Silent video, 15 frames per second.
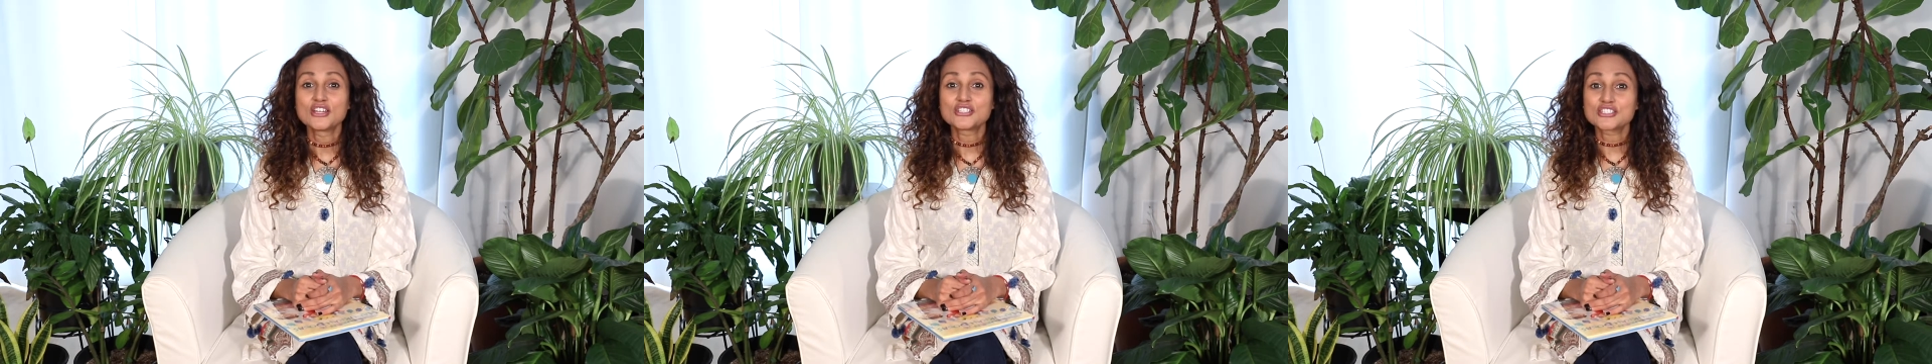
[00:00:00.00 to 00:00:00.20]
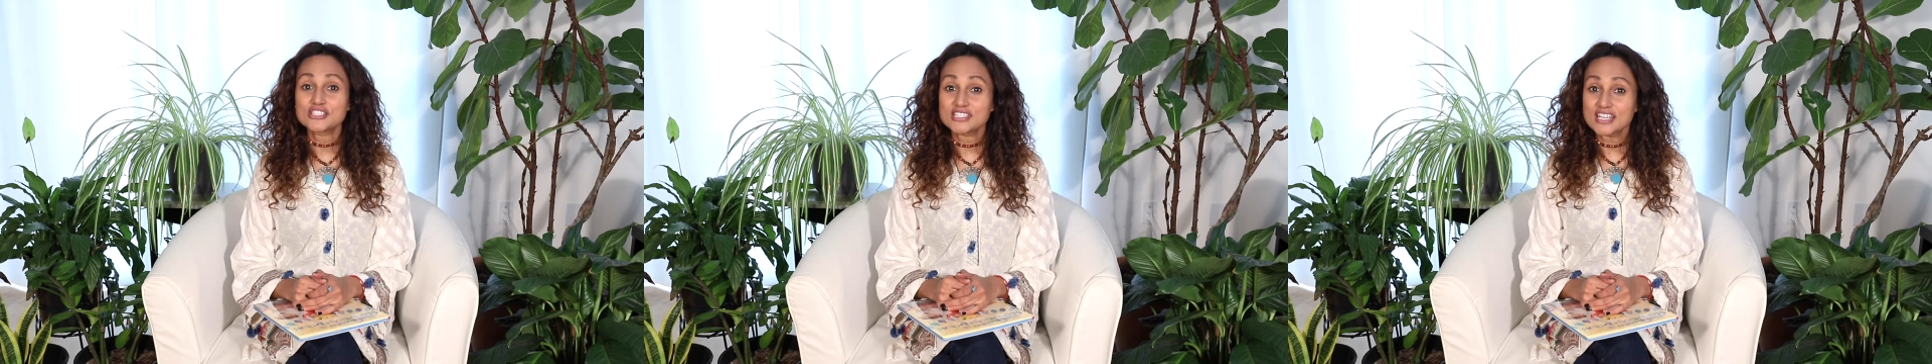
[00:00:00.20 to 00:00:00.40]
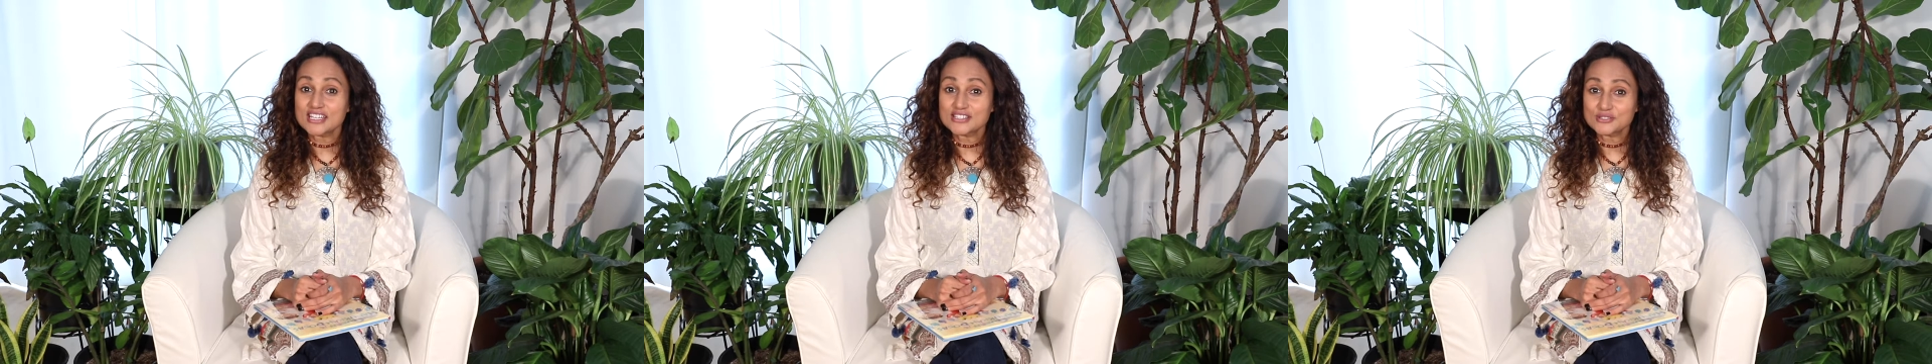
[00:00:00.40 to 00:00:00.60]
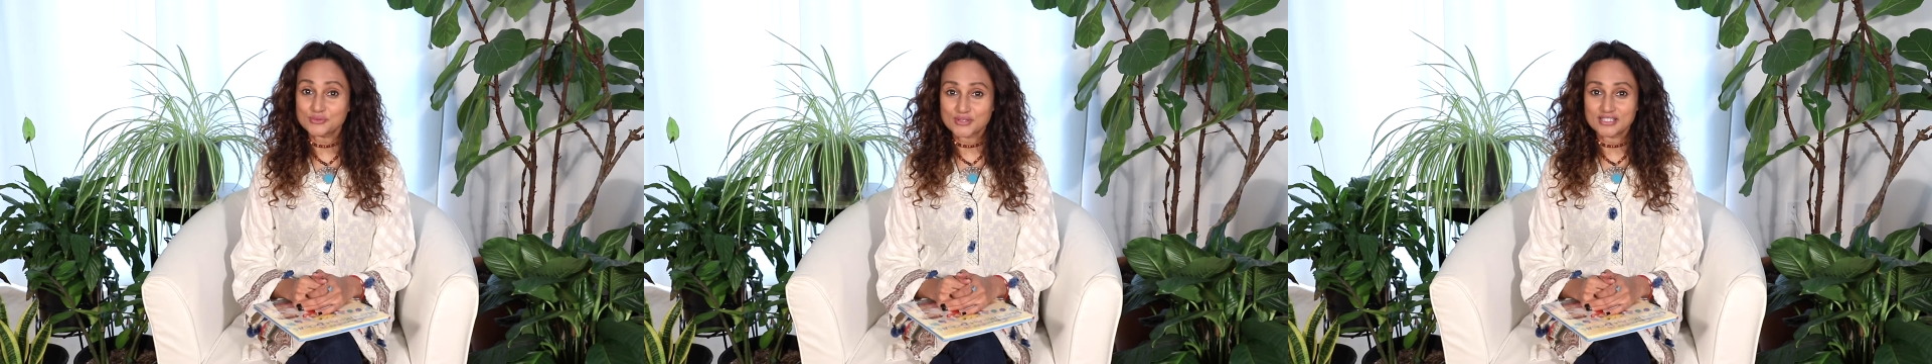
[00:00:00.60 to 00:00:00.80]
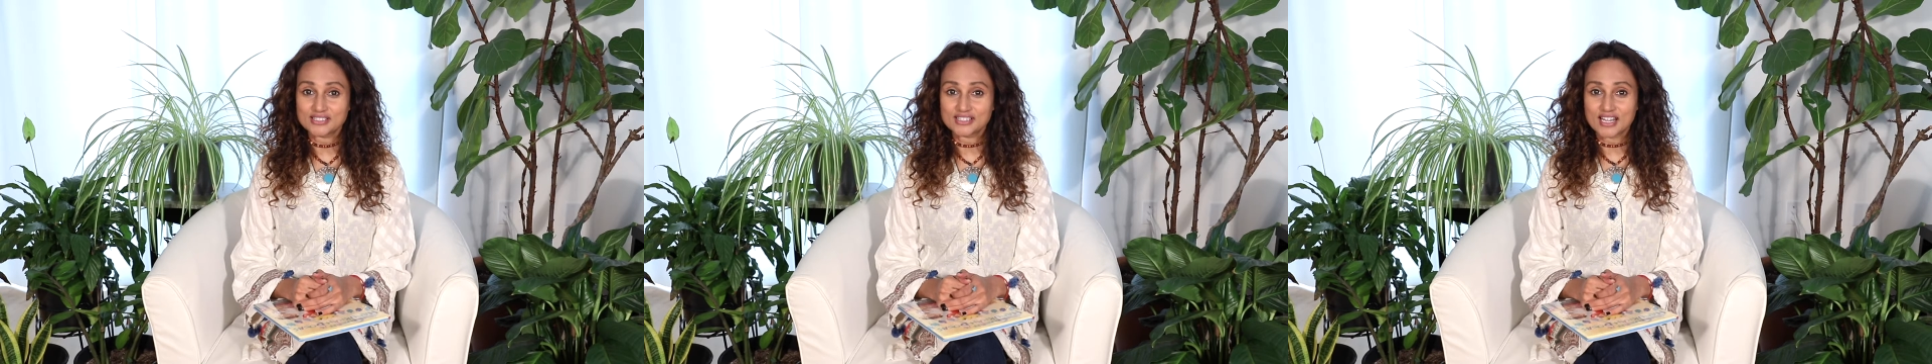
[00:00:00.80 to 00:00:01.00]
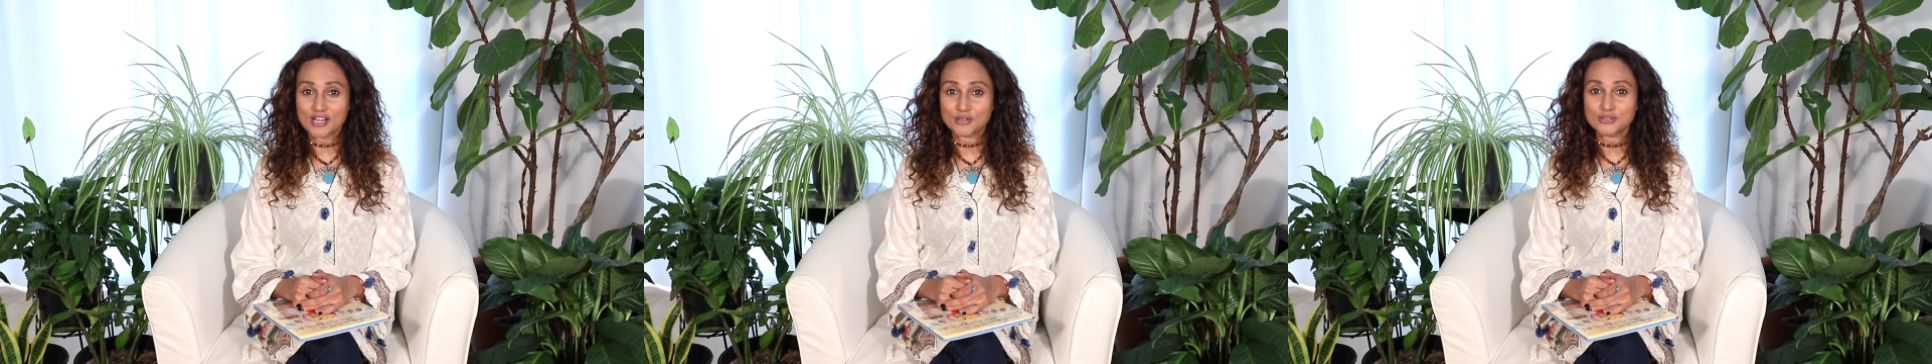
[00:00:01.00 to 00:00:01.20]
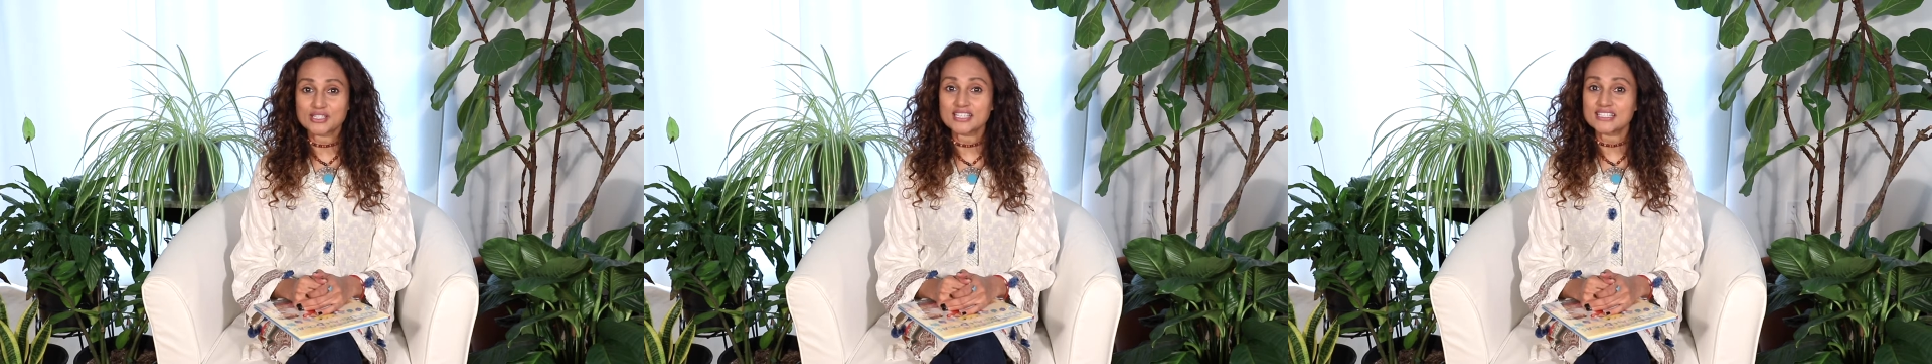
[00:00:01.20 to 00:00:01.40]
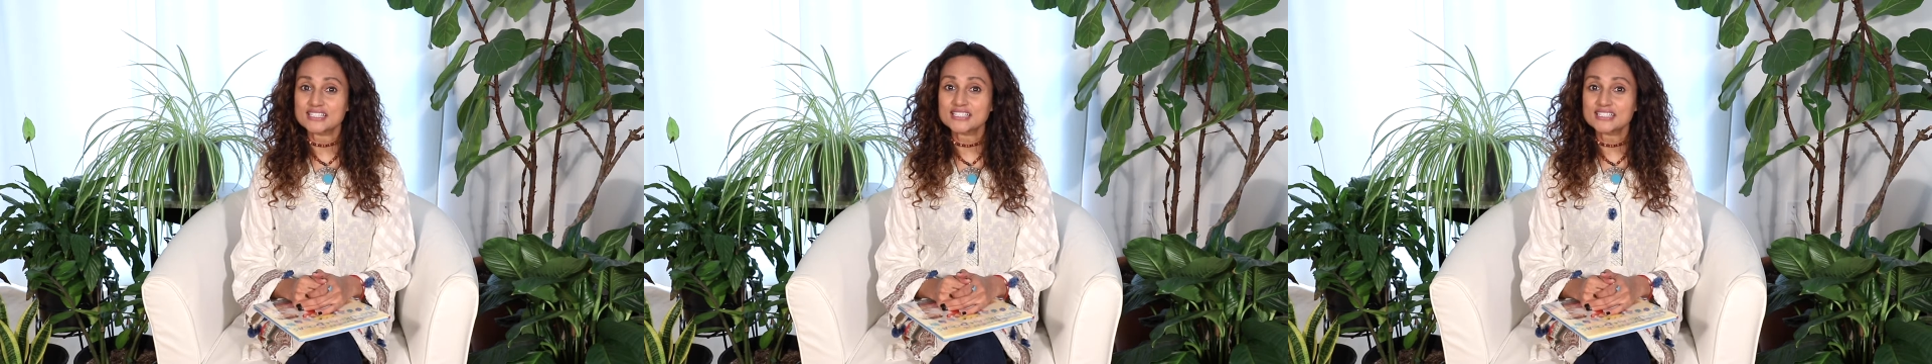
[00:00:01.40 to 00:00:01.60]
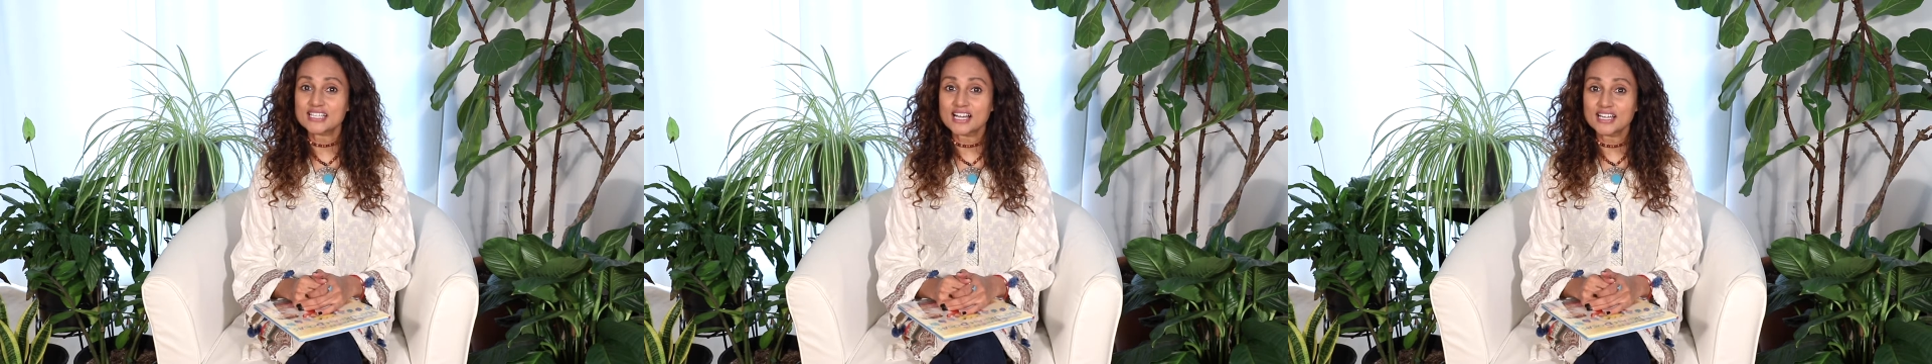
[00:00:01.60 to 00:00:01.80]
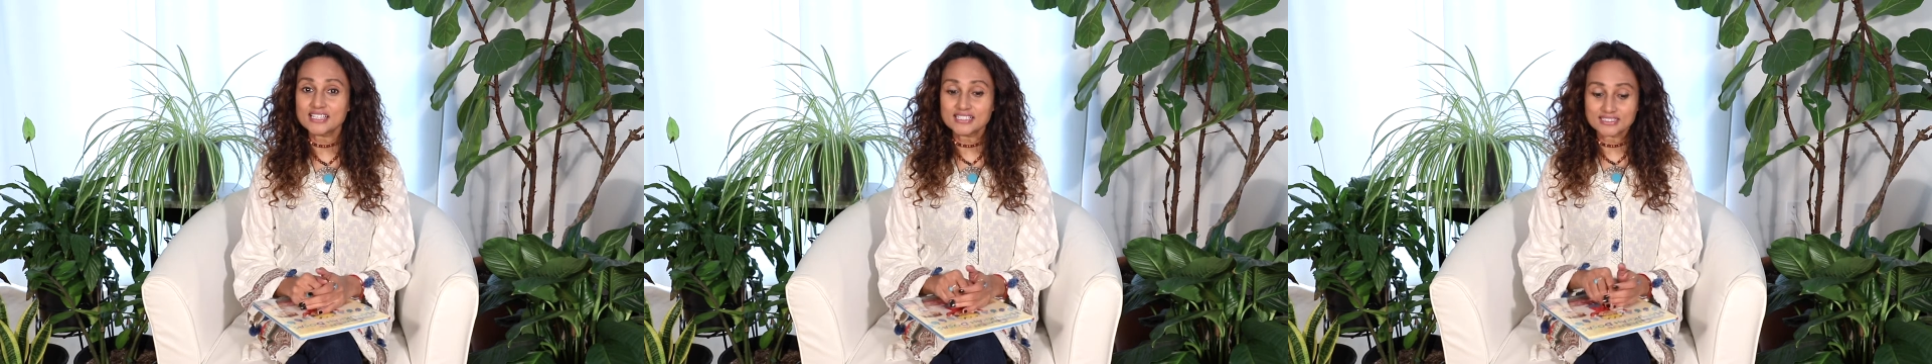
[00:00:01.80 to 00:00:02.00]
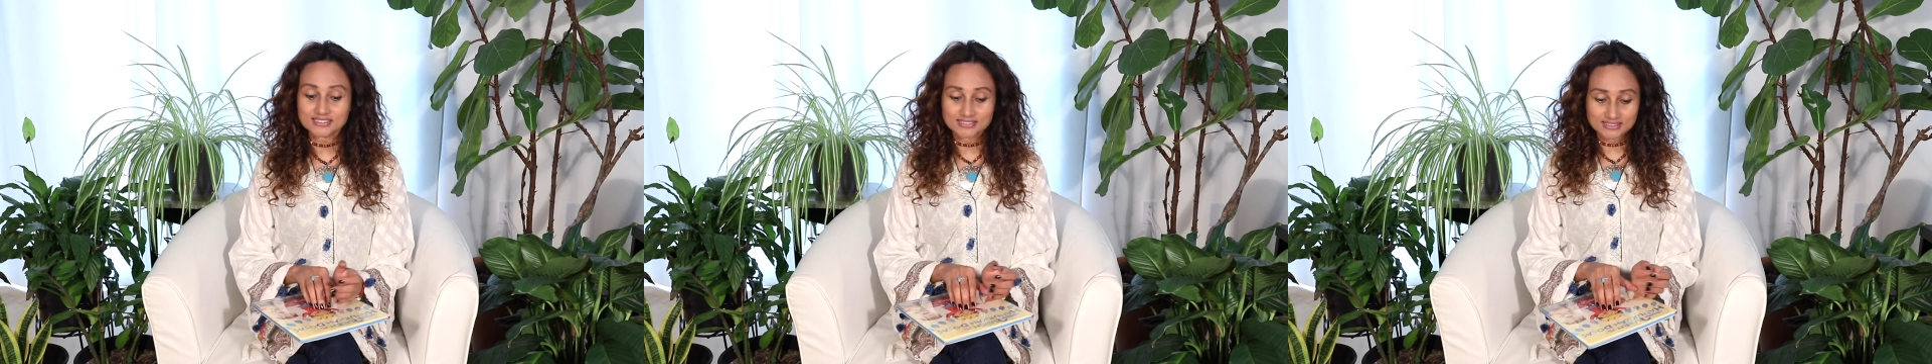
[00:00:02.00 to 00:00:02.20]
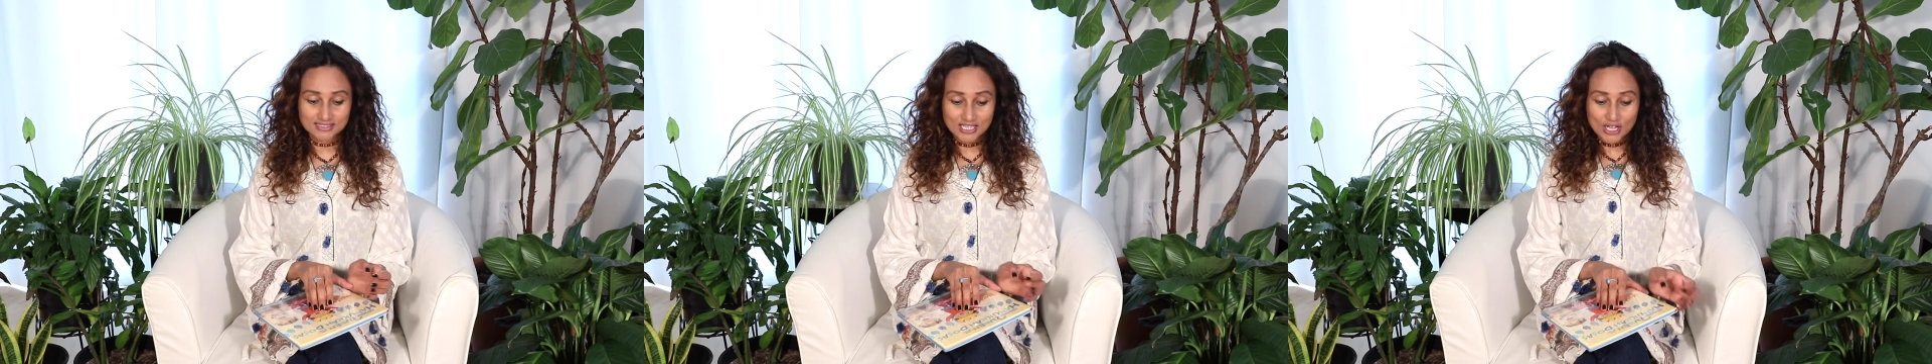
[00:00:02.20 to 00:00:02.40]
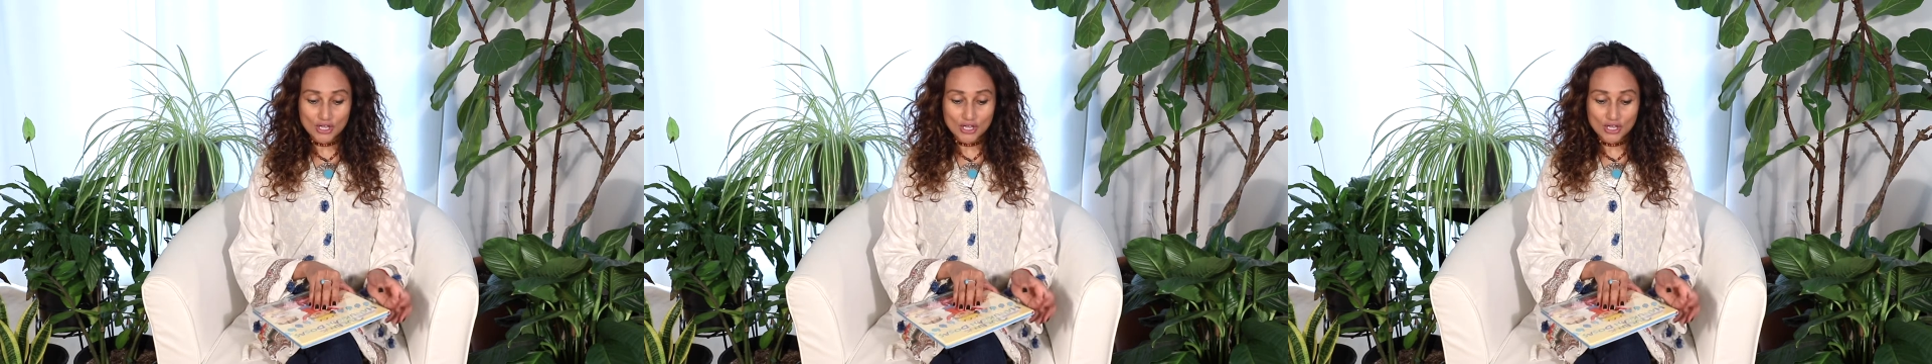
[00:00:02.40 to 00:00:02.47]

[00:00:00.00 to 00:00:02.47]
Today's read aloud is titled